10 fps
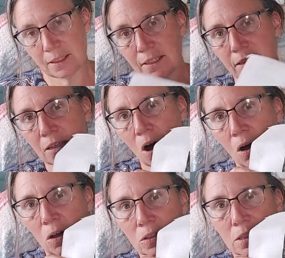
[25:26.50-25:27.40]
It's
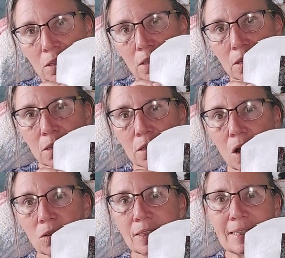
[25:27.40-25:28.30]
called
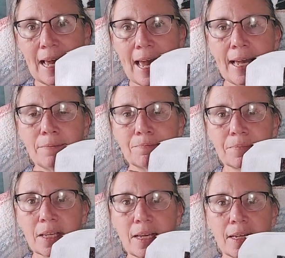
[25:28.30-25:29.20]
Salty Day,
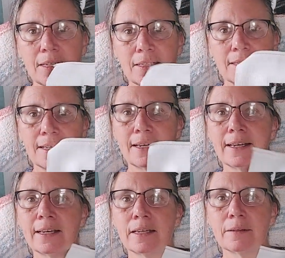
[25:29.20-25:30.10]
and it's
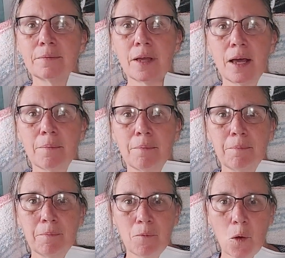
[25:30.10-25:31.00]
a
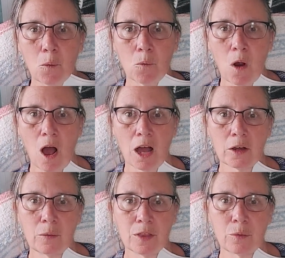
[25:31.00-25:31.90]

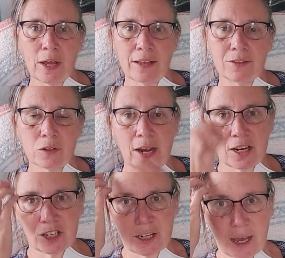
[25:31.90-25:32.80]
rock with waves
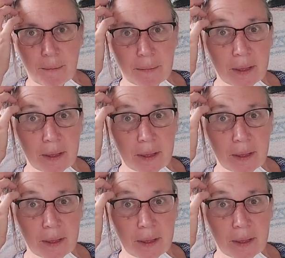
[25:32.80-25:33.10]
crashing up.